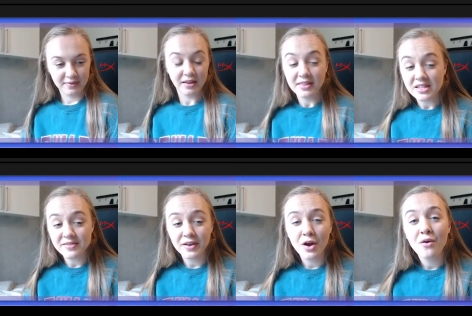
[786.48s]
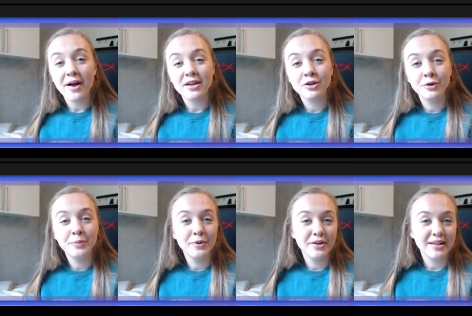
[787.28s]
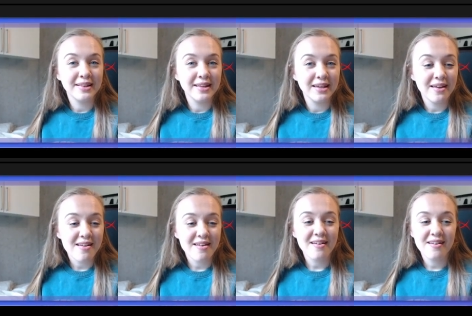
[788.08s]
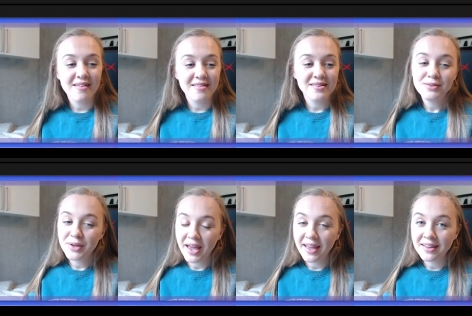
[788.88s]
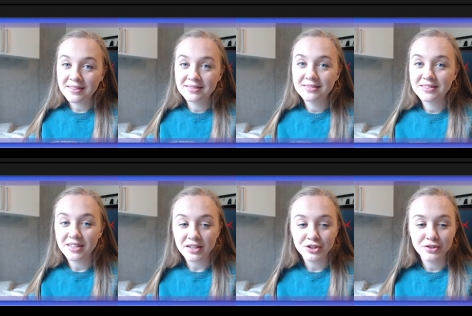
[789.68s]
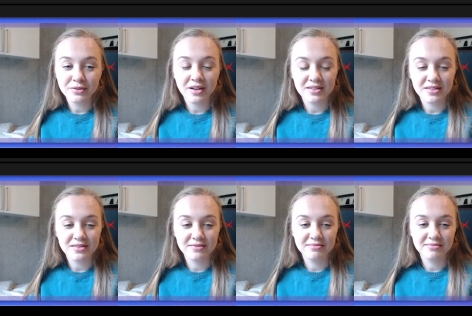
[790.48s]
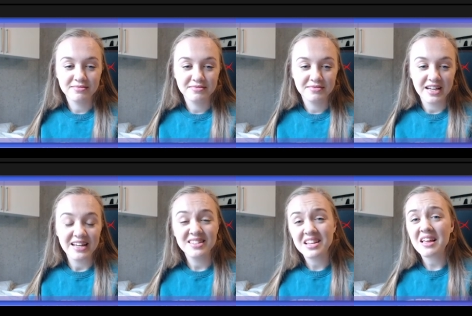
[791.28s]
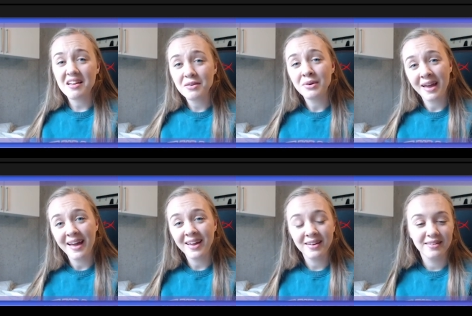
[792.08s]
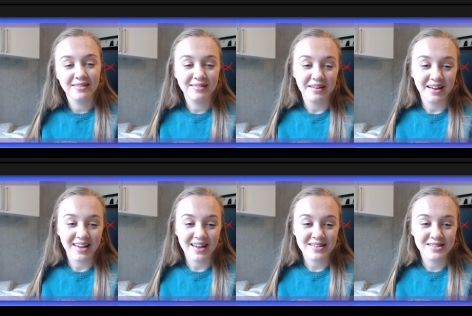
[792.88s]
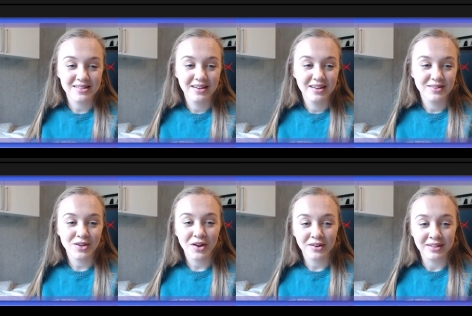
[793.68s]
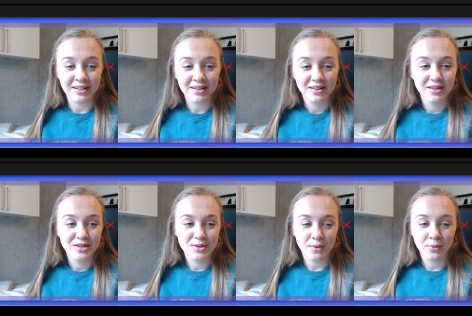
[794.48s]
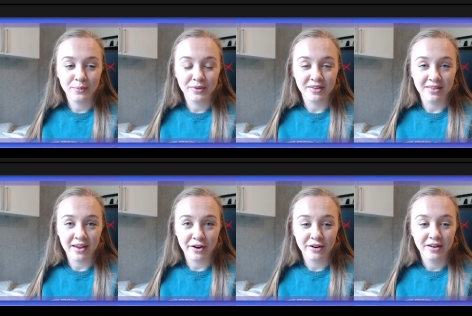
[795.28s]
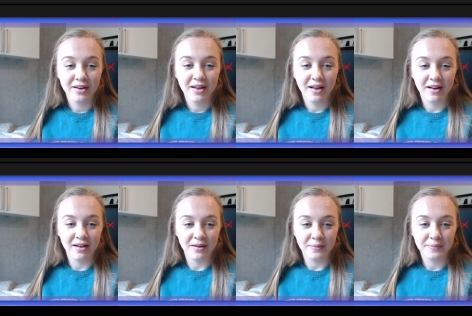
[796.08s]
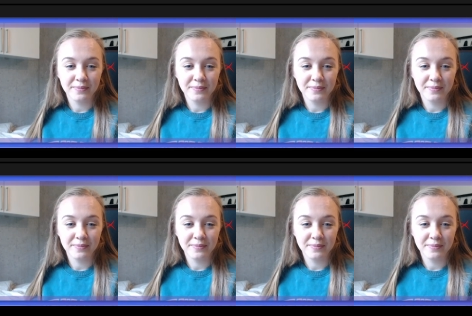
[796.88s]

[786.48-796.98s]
This video I could put in the okay section because it's okay, I guess. It's not ugly, so I wouldn't put it there. I